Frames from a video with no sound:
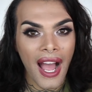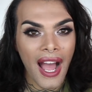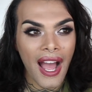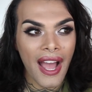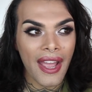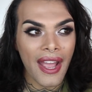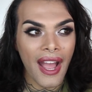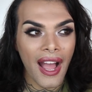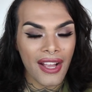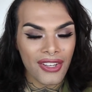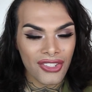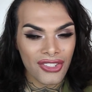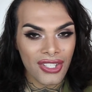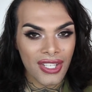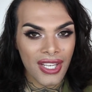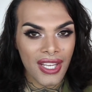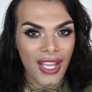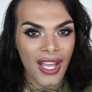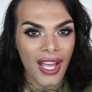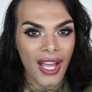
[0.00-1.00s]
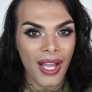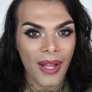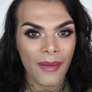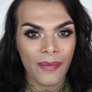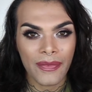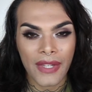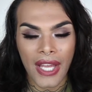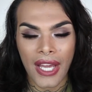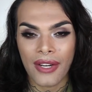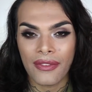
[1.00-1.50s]
I actually
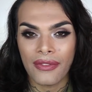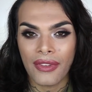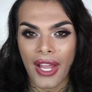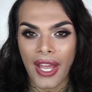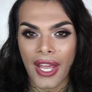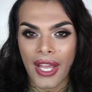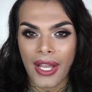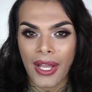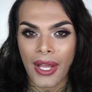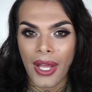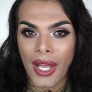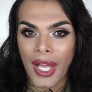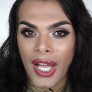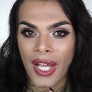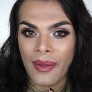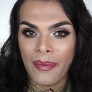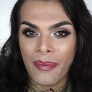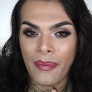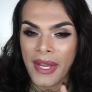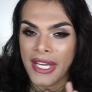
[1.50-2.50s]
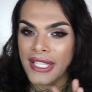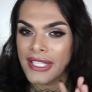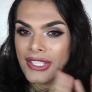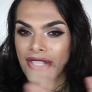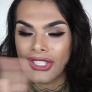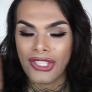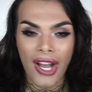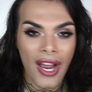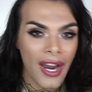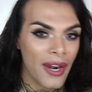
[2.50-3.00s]
kind of like made a
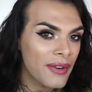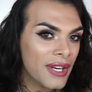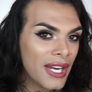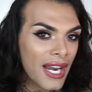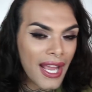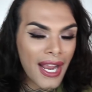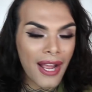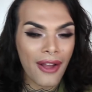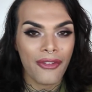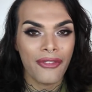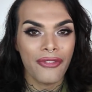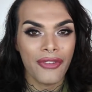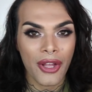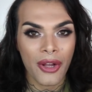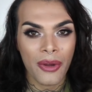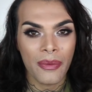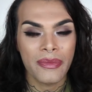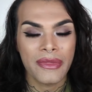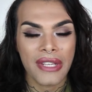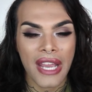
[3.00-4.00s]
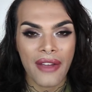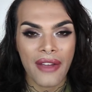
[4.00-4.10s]
diary, like I filmed